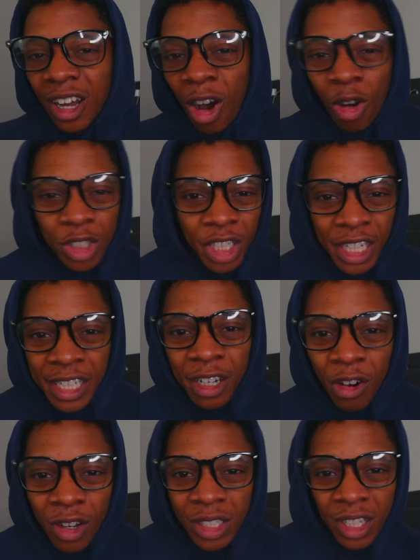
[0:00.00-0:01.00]
alter
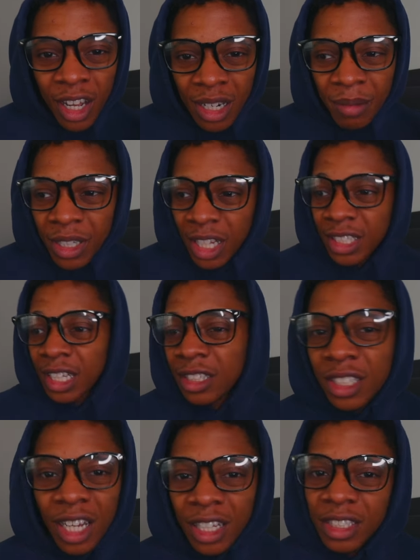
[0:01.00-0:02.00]
ego inside of me that's
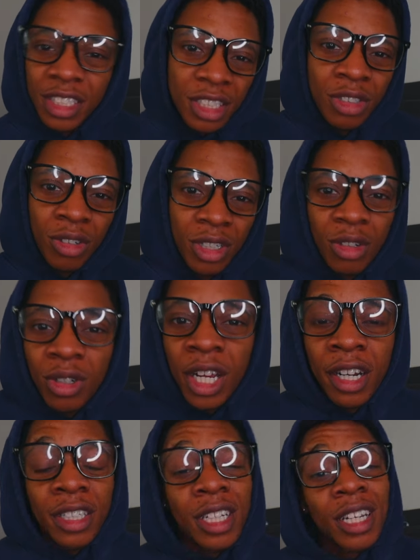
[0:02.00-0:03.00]
like, Todd, just do it, who
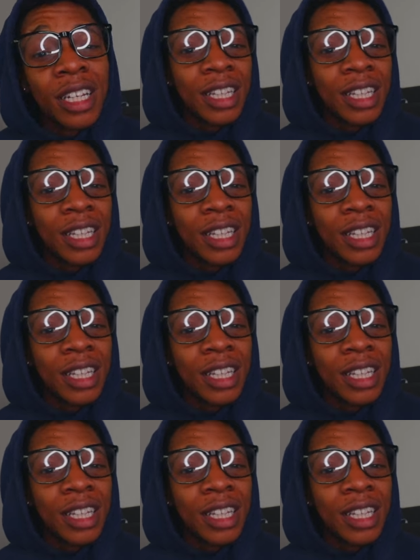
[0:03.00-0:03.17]
cares?